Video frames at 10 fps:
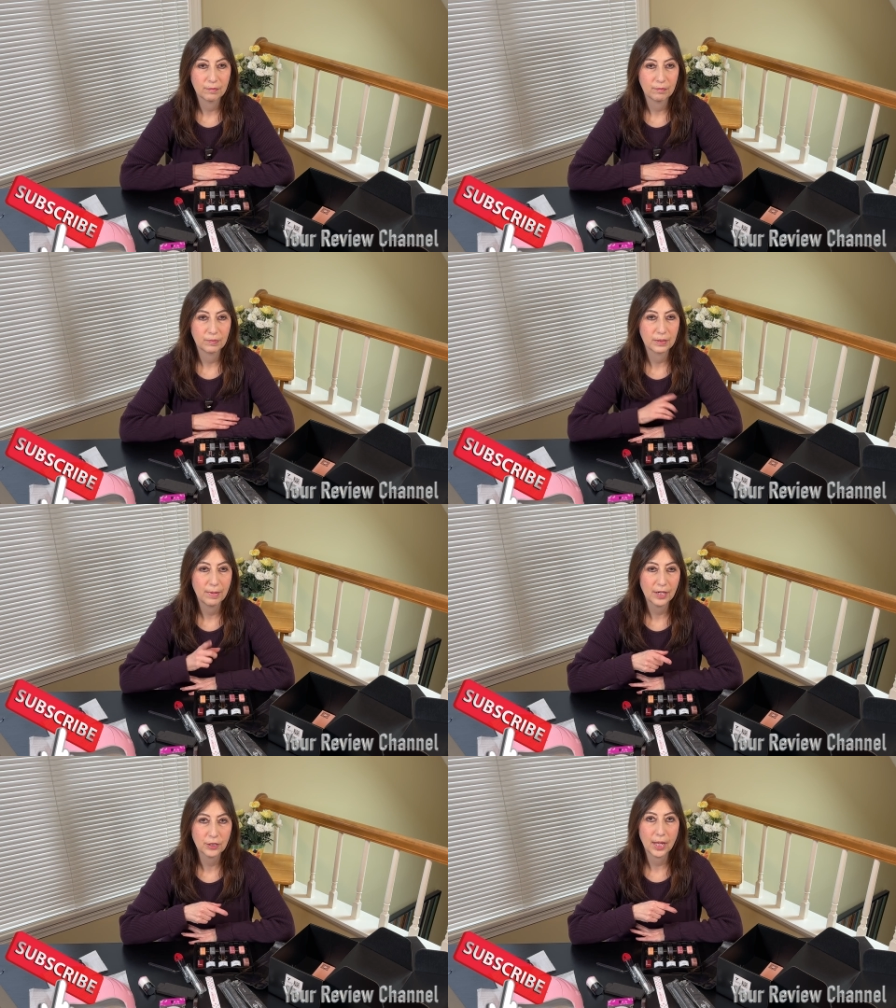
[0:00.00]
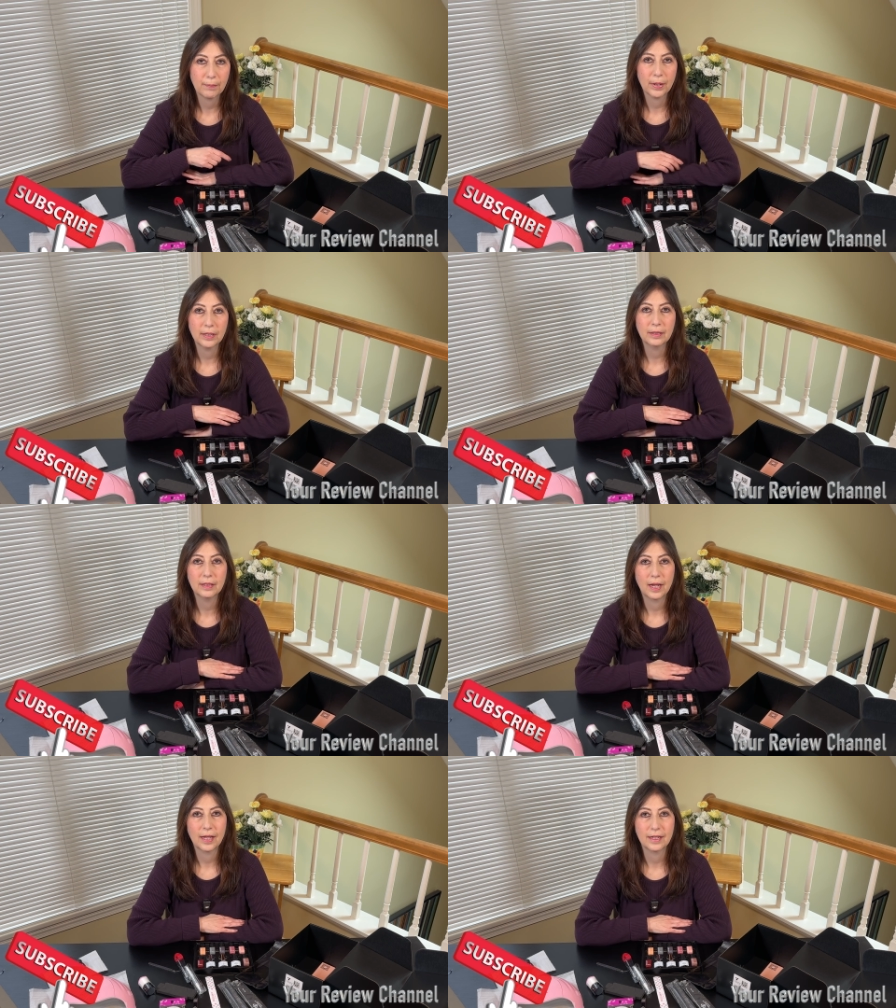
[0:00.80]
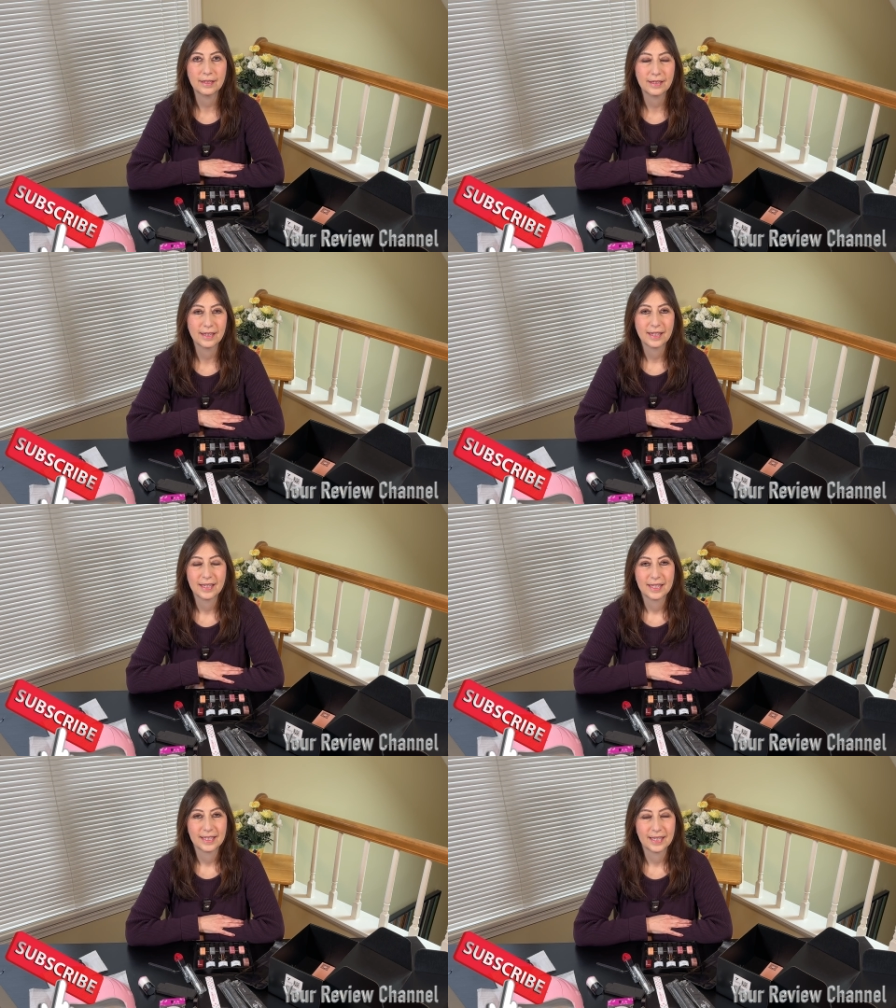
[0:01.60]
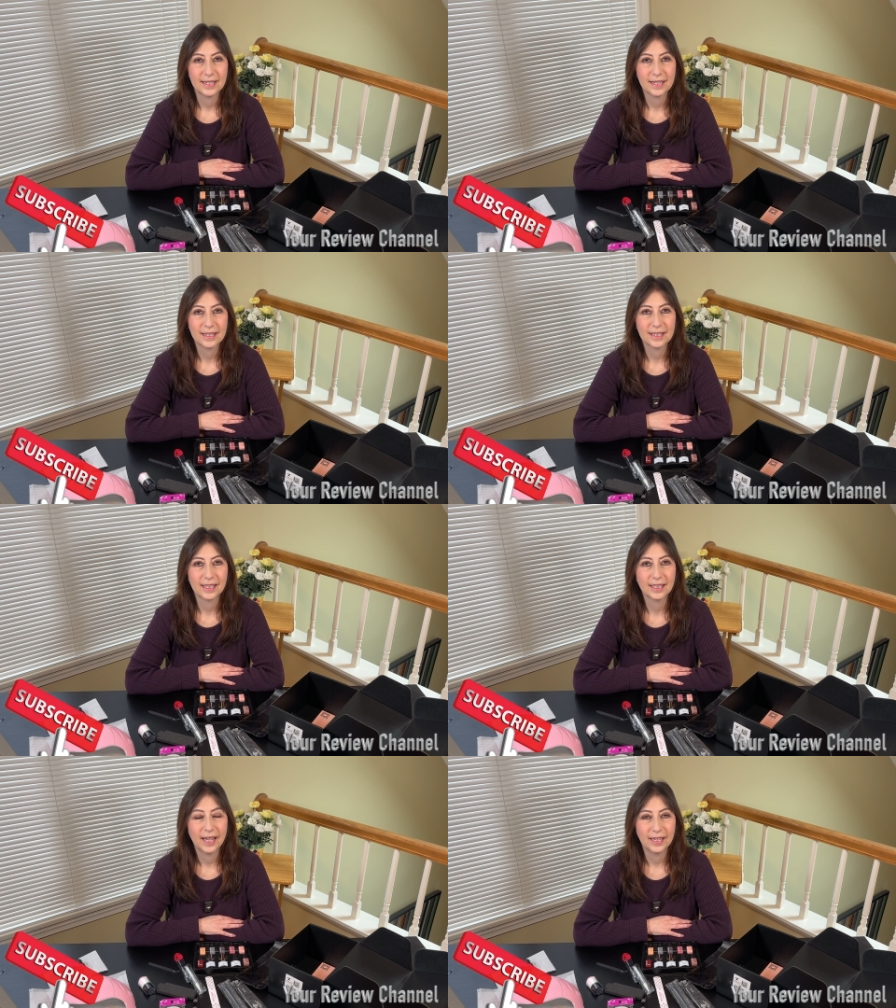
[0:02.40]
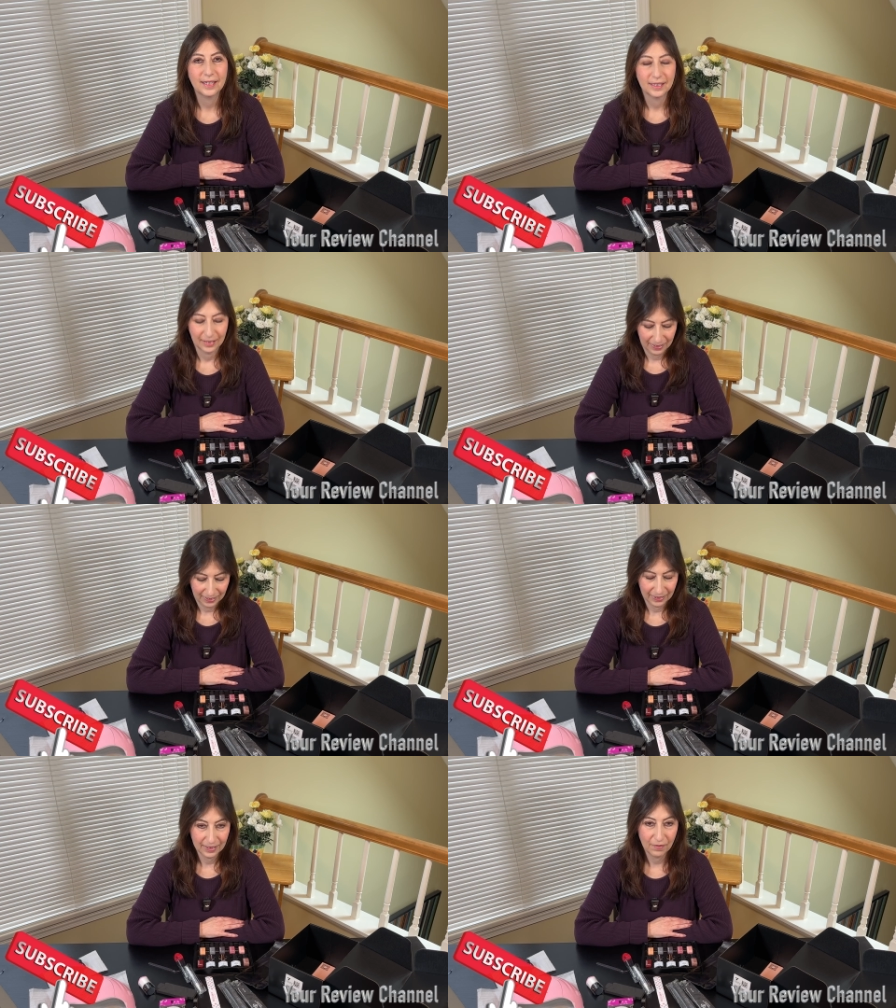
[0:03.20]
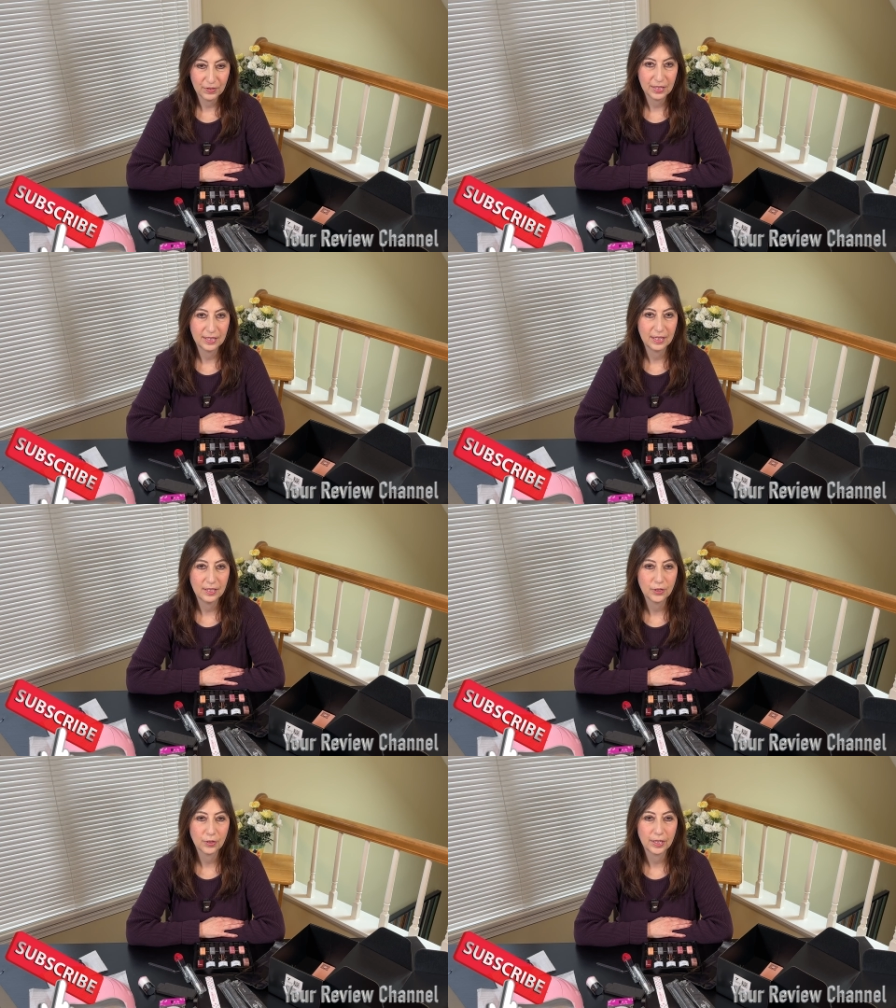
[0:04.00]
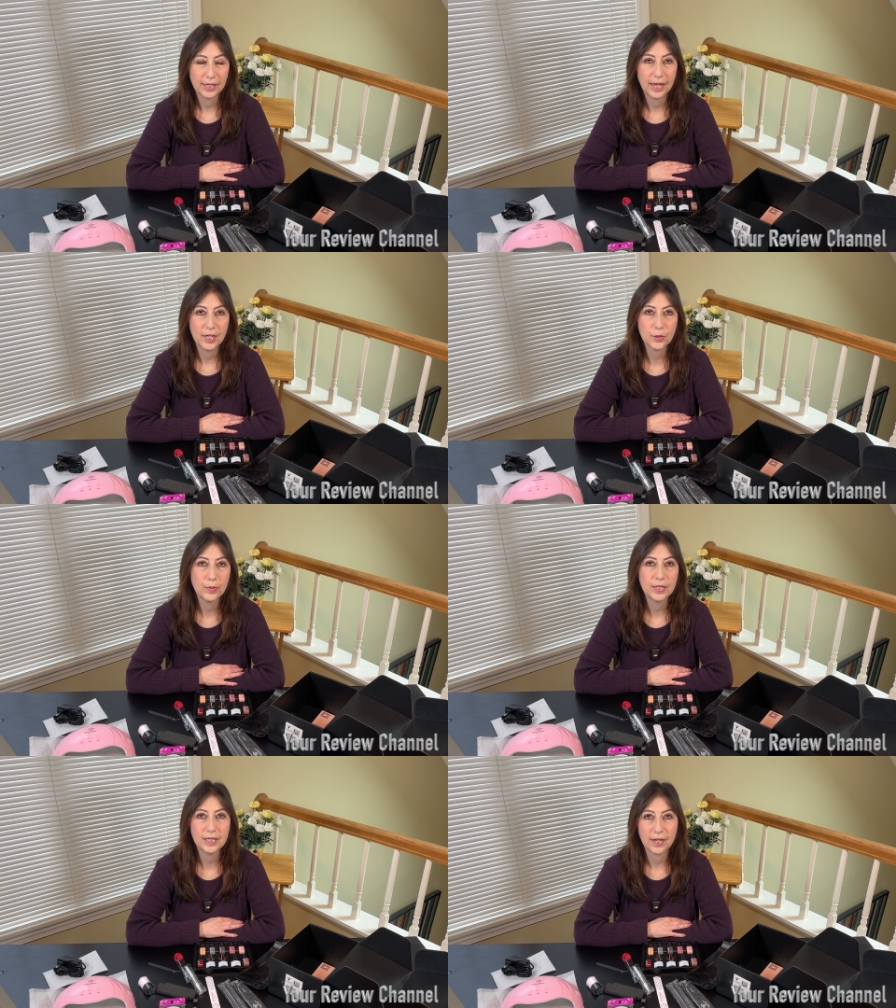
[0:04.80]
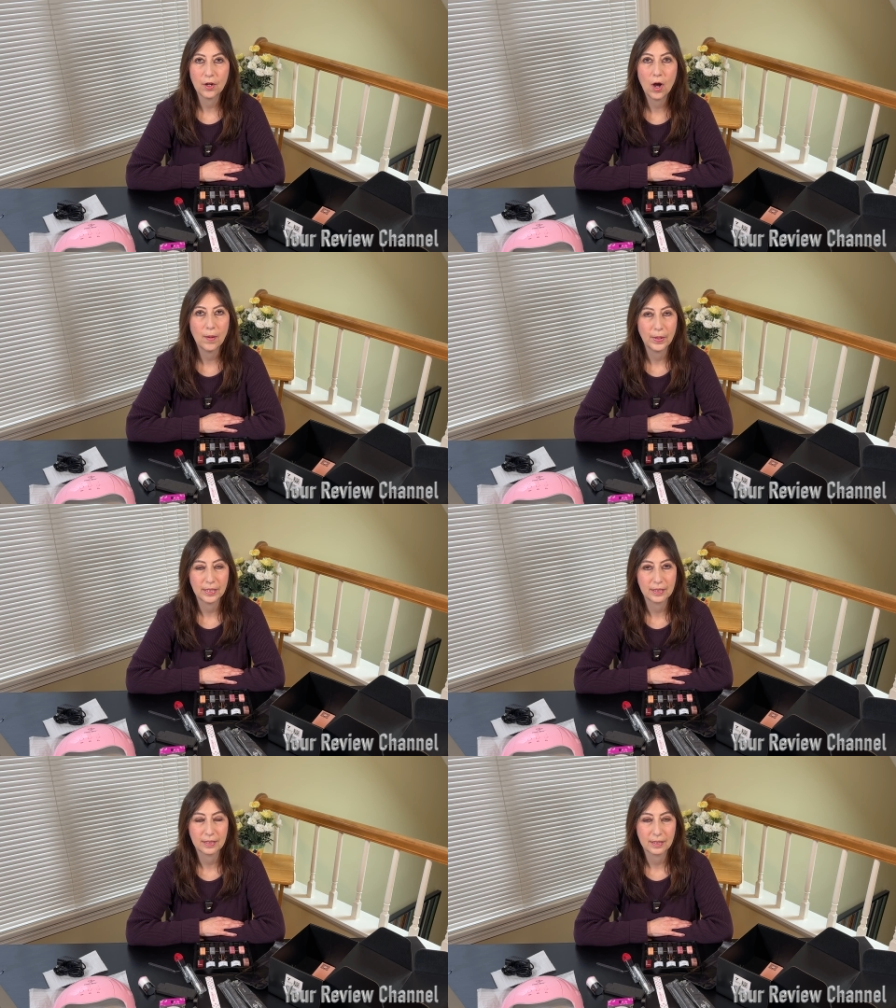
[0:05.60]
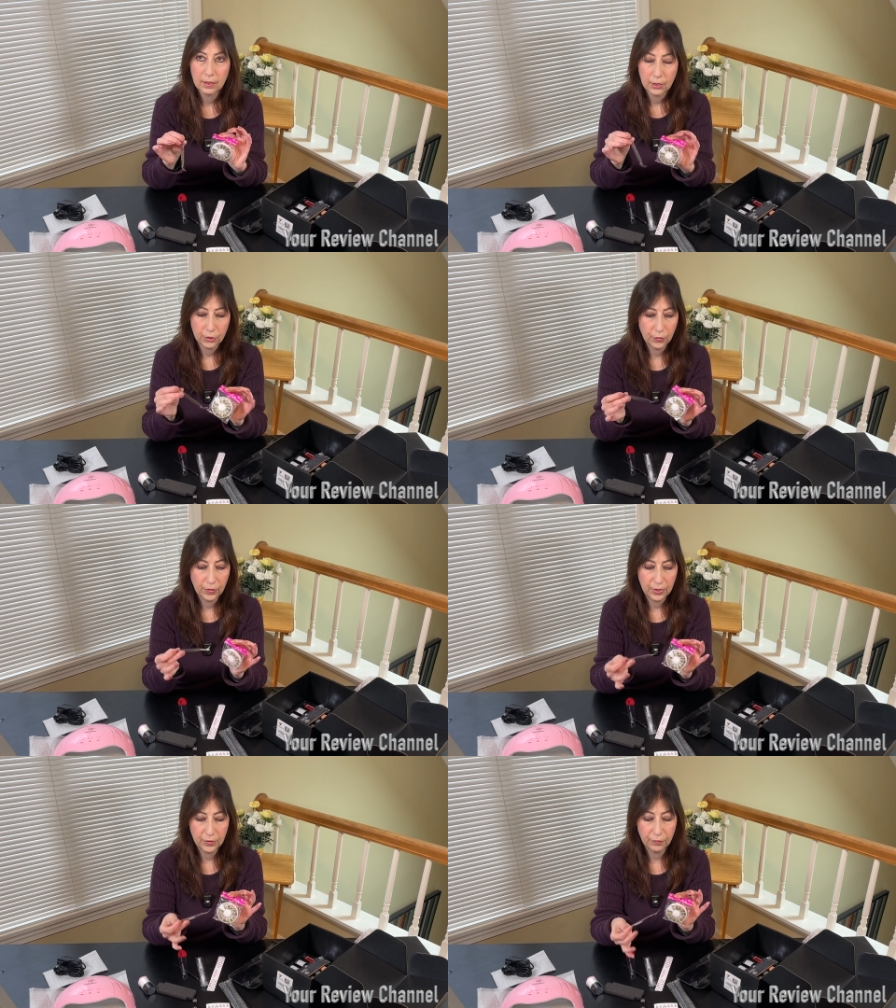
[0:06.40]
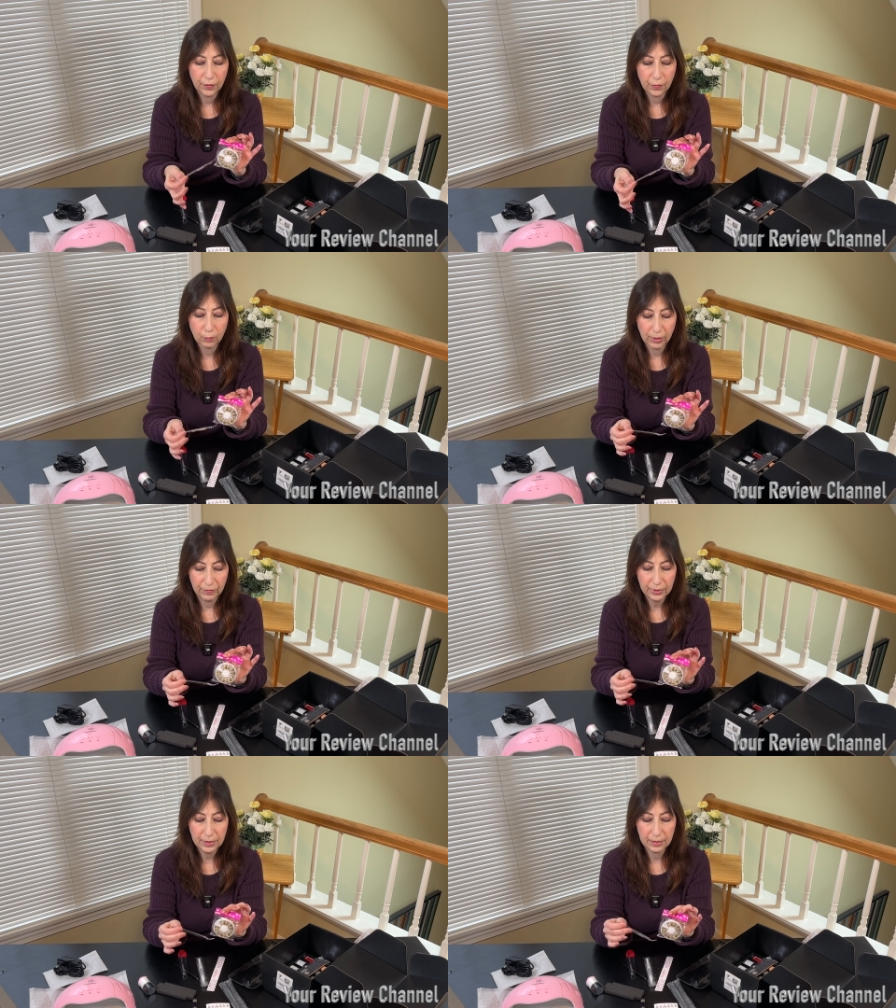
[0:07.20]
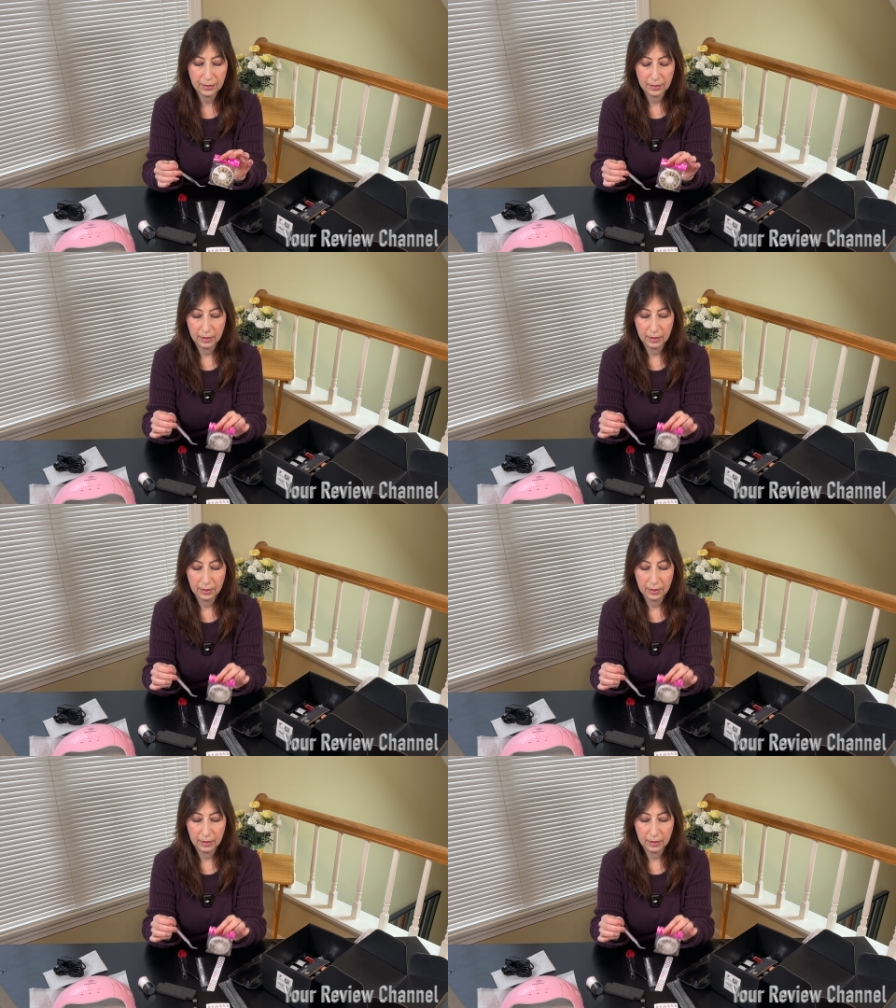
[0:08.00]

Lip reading: smash that button, and send us a like. Love to see your engagement and comments. So these are for the rivets.